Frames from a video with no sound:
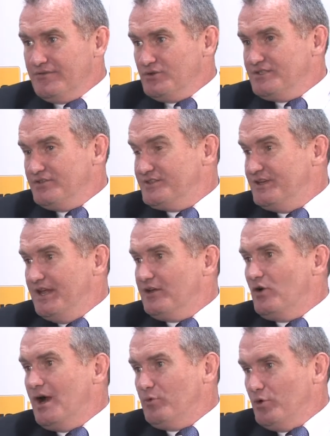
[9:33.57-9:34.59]
First, there's the
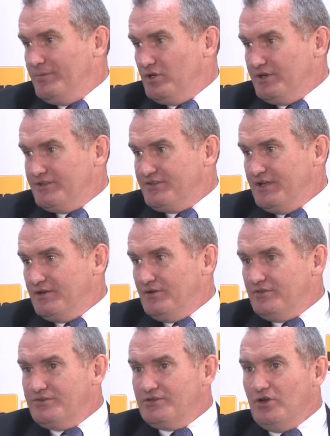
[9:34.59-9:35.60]
interoperability
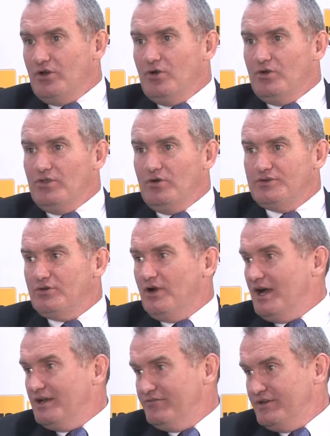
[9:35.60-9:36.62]
standards. So those are
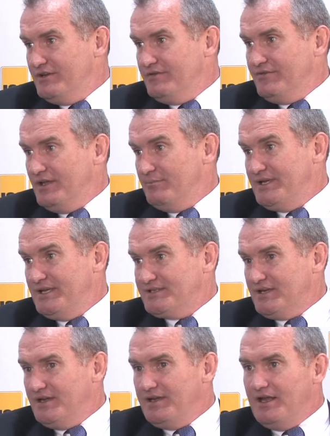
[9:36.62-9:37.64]
ONVIV and
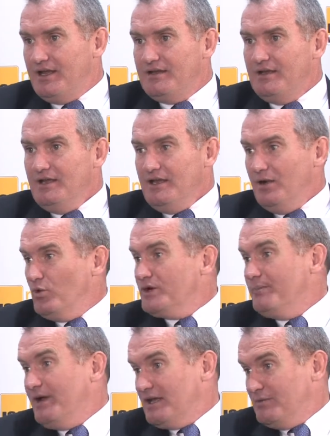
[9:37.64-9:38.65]
PSIA, and we're
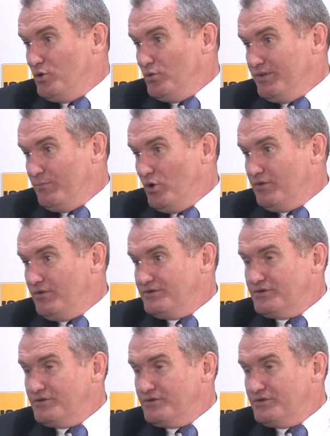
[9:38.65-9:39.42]
compatible with both.